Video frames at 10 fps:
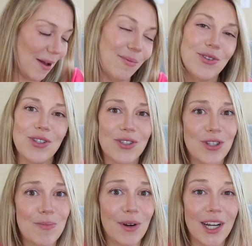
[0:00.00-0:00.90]
which is
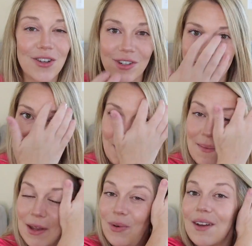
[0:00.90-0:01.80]
super interesting. My
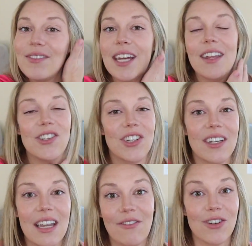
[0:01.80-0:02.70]
midwife said that she
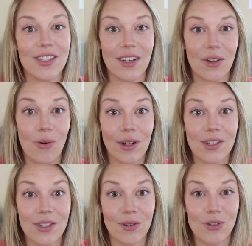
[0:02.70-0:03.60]
had never seen a cord
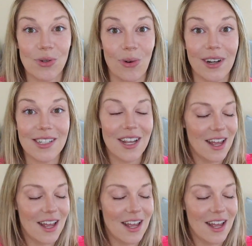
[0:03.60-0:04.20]
so short.